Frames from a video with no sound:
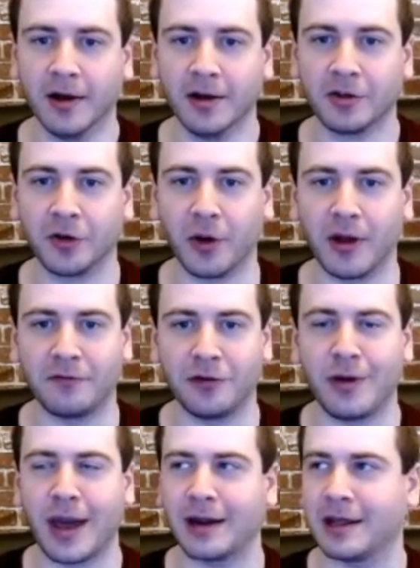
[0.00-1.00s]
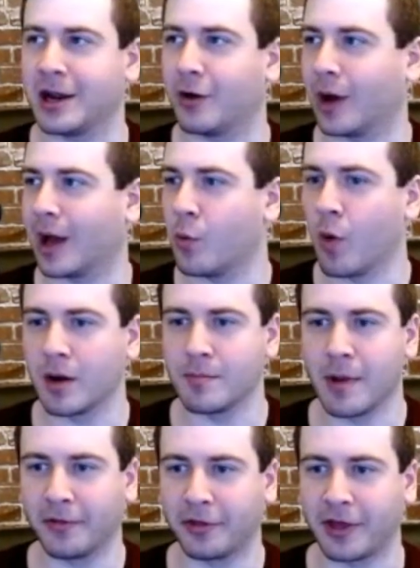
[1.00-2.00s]
So if you get, a 1
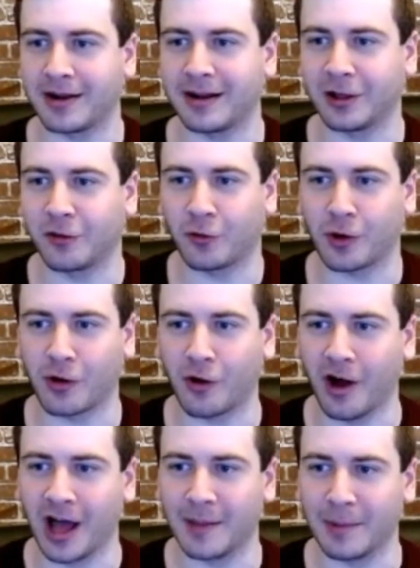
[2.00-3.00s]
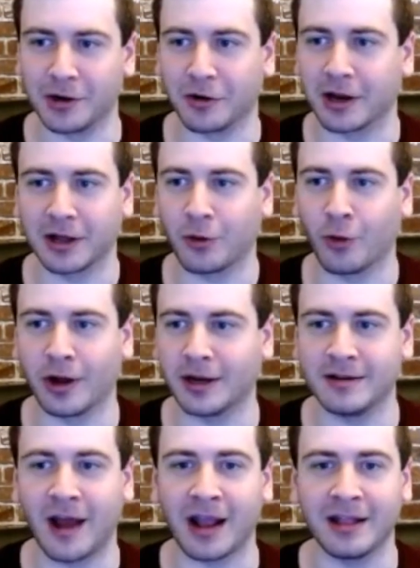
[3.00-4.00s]
month sentence for a crime and you're getting caught
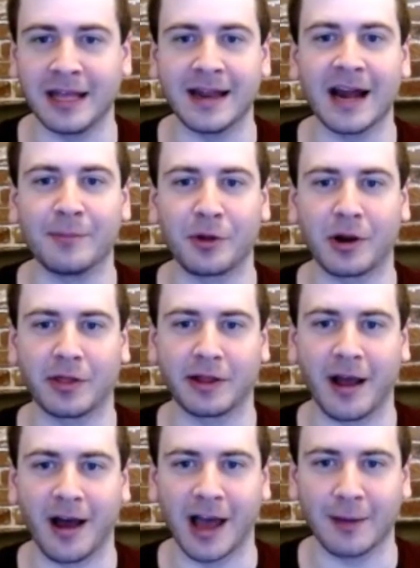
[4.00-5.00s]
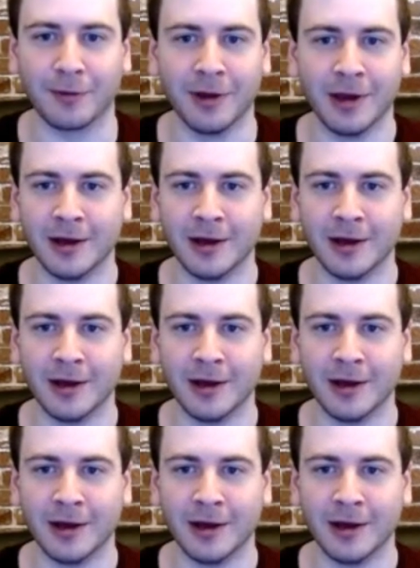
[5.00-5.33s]
99% of the time